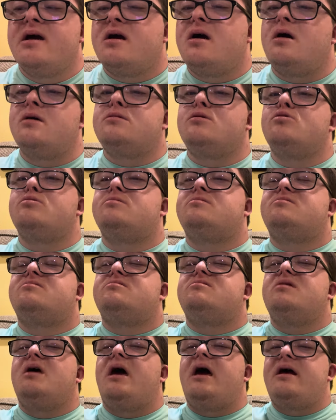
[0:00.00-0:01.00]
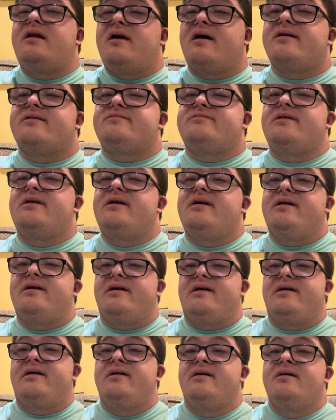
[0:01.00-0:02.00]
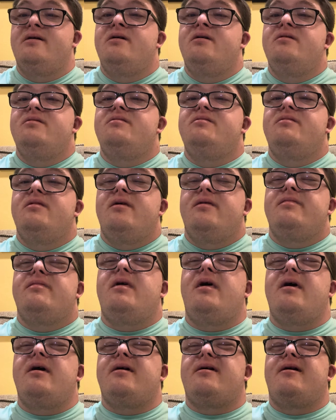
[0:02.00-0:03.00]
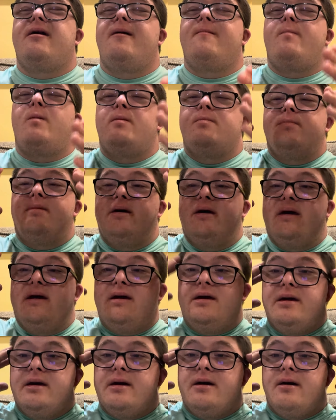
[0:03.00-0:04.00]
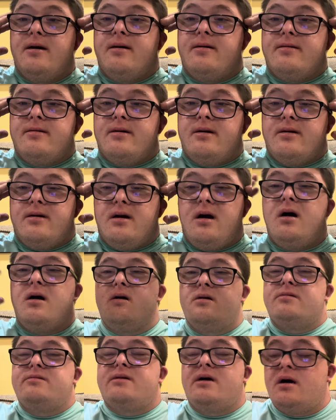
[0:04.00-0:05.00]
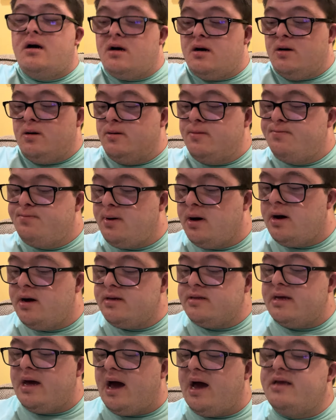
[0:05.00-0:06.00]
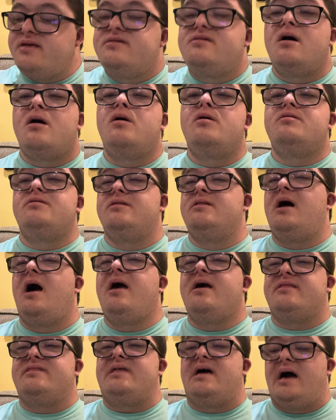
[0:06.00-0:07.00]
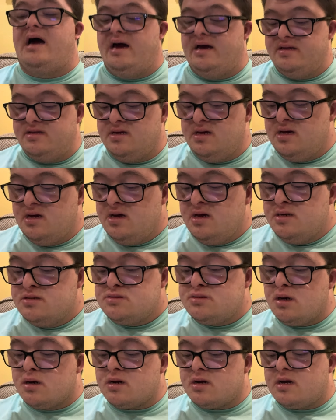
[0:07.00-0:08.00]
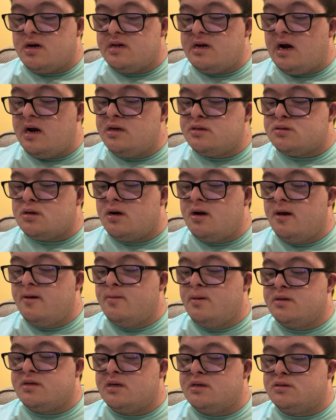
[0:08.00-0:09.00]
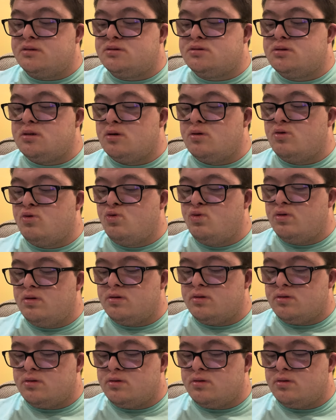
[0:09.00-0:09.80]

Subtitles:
go to NXT. They're giving me, I don't know, but I don't like that. So, Kanani Sonnen versus Rosemary.